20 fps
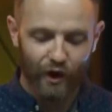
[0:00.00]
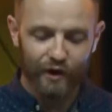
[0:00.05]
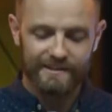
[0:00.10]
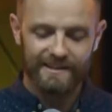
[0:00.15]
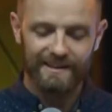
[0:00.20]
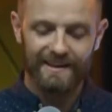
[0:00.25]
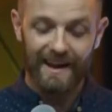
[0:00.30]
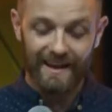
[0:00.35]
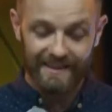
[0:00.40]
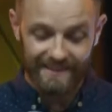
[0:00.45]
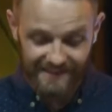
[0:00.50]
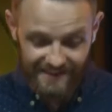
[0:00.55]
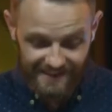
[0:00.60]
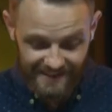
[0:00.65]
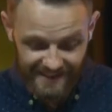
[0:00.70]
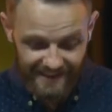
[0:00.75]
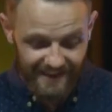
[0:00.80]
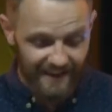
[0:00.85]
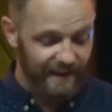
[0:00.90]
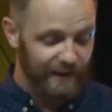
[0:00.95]
Hurting
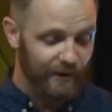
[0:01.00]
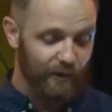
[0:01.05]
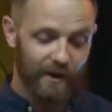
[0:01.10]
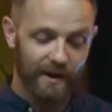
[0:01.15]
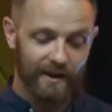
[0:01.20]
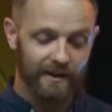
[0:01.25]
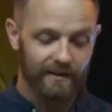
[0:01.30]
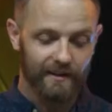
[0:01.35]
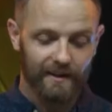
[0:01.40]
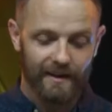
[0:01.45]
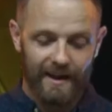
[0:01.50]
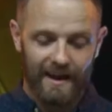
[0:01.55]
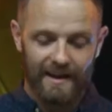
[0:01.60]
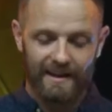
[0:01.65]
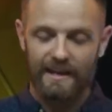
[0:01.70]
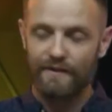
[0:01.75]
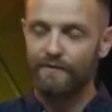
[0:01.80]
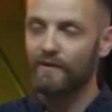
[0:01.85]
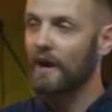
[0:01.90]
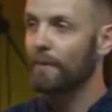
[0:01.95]
others in any way,
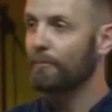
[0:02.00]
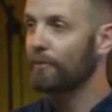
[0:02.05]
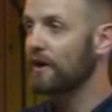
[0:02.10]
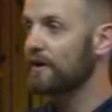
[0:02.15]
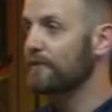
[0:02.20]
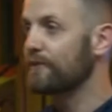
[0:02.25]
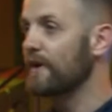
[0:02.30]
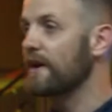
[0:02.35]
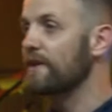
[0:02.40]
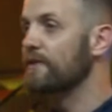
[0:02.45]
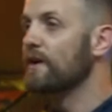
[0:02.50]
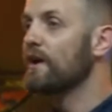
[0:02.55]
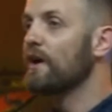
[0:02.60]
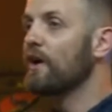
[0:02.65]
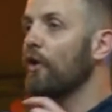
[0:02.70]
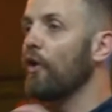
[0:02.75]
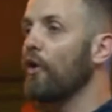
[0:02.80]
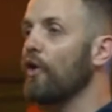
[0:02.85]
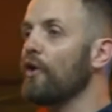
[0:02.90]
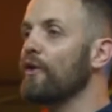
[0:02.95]
giving up on our faith.
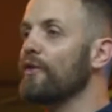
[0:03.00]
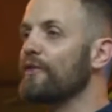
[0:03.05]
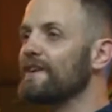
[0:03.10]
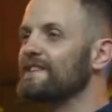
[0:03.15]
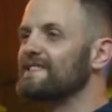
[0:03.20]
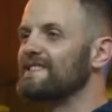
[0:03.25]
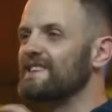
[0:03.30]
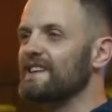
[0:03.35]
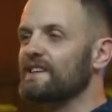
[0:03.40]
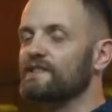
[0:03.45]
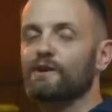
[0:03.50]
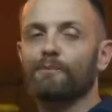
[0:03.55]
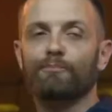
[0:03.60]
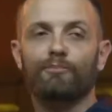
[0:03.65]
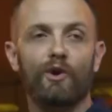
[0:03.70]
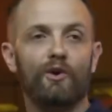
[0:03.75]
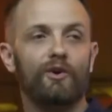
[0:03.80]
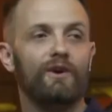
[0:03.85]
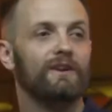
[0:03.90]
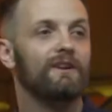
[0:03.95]
All these things are
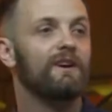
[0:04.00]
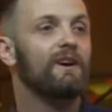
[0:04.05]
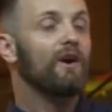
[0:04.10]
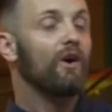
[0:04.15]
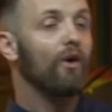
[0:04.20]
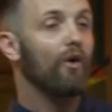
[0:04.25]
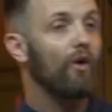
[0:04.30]
broken.